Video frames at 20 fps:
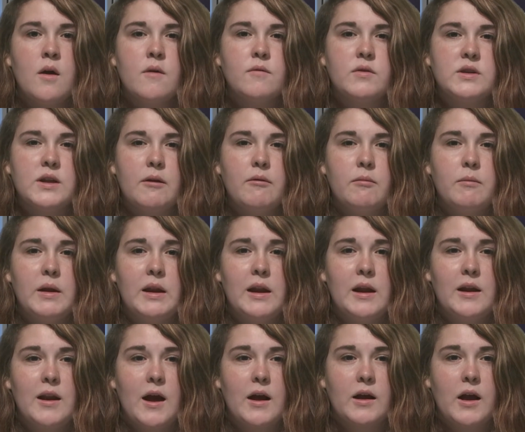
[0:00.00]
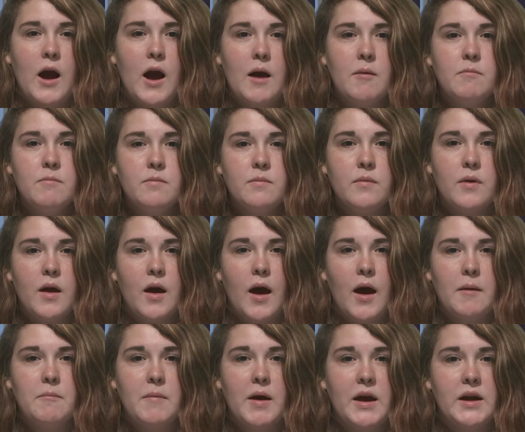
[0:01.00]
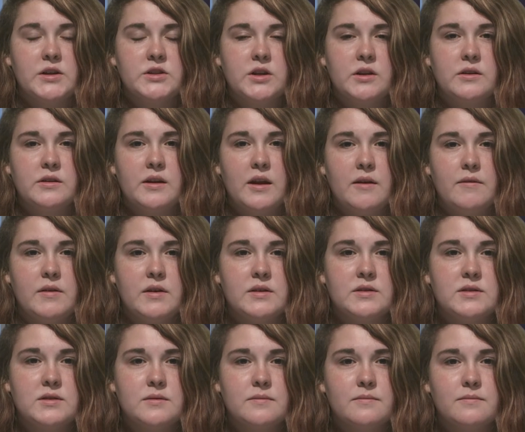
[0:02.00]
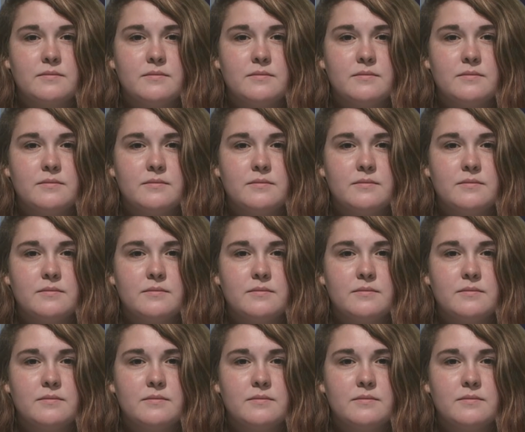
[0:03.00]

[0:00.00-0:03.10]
For TommyMedia.com, I'm Maya Shelton Davies.